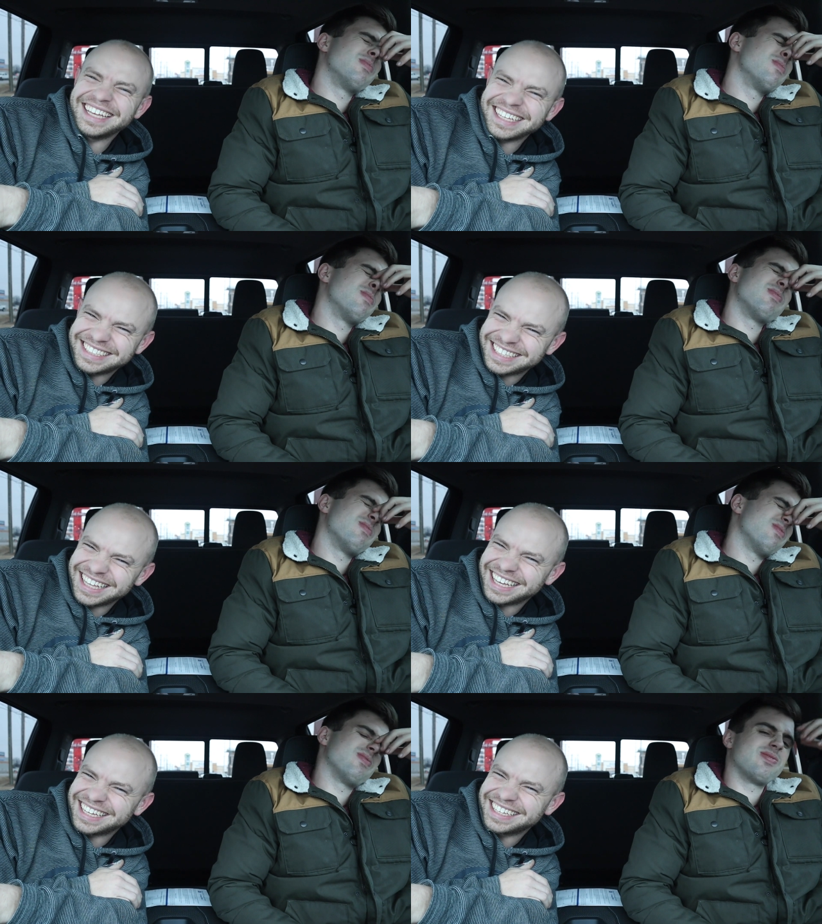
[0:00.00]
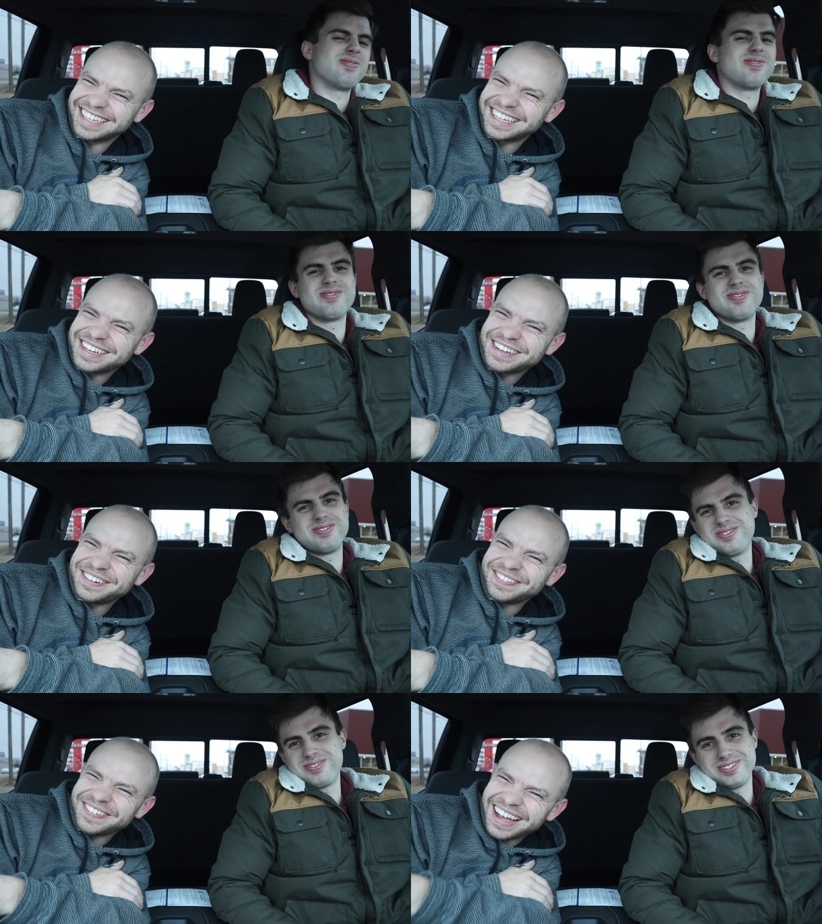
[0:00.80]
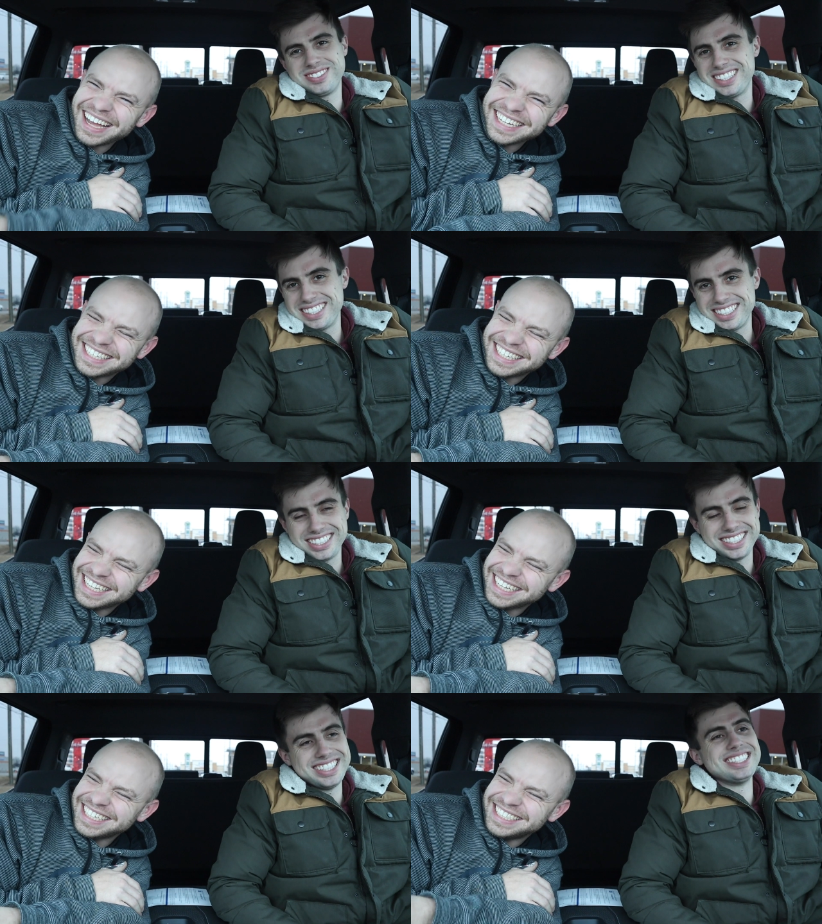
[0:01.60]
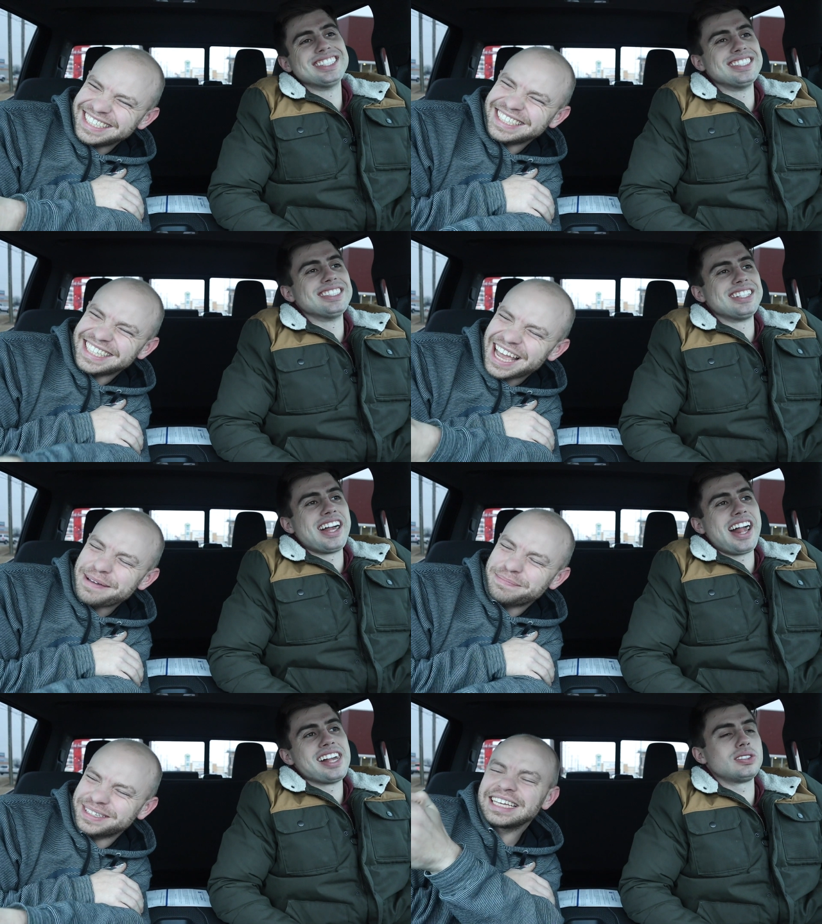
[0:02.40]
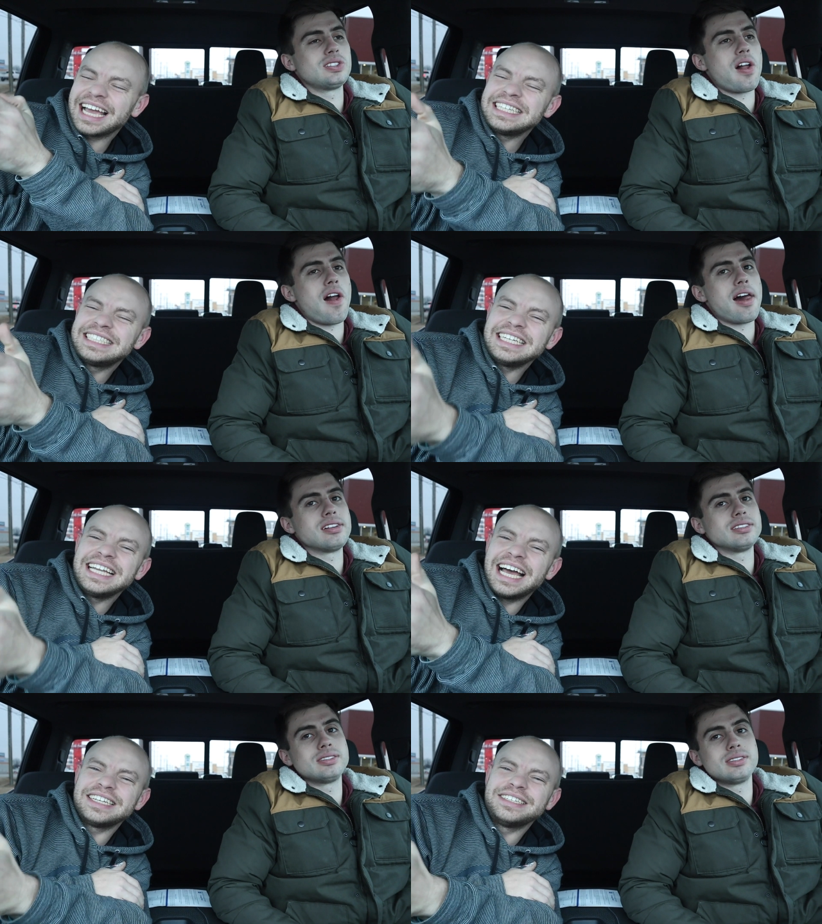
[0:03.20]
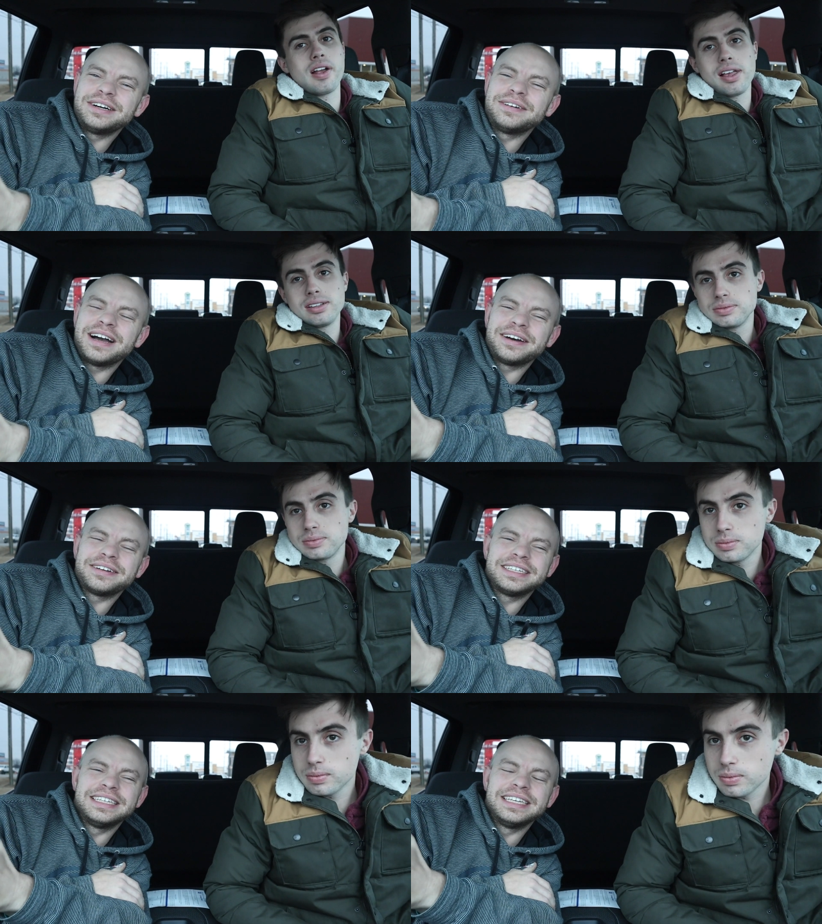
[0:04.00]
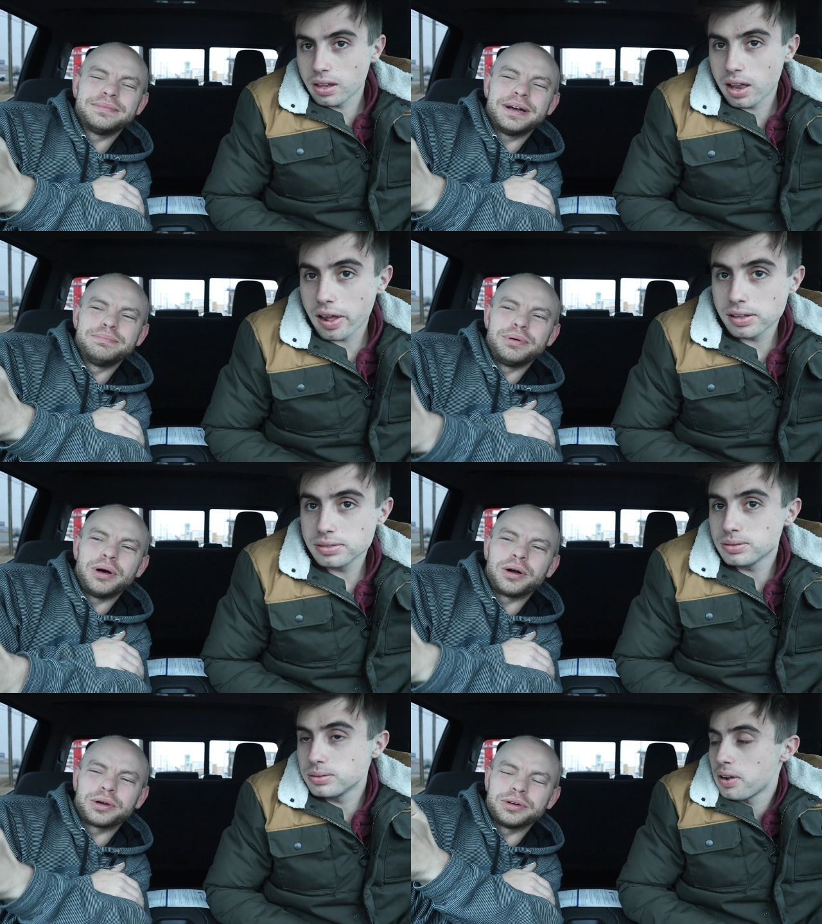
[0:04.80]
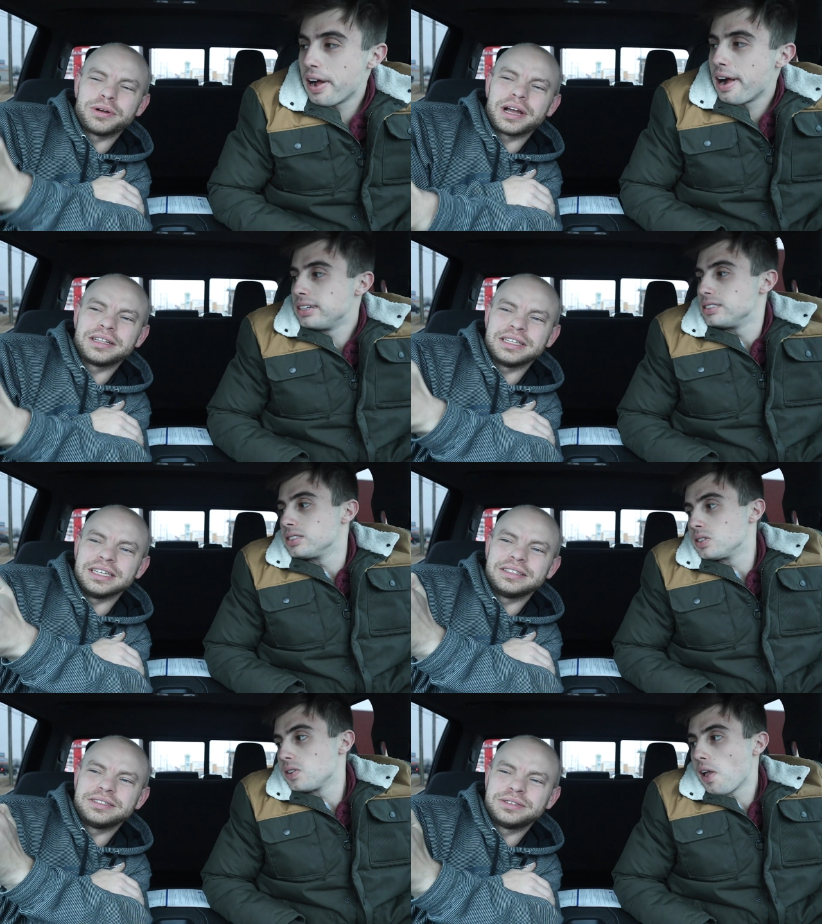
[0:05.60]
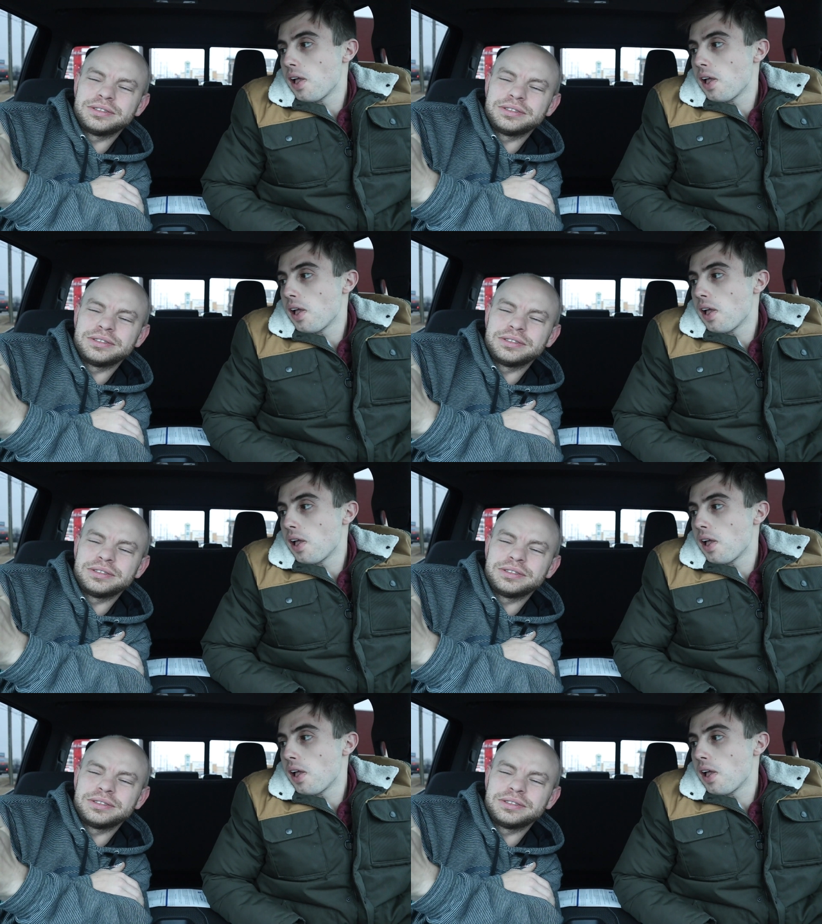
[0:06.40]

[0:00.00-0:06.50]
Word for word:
Speaker 1: It's like, what just happened? It's like I did not know how to get my ball correctly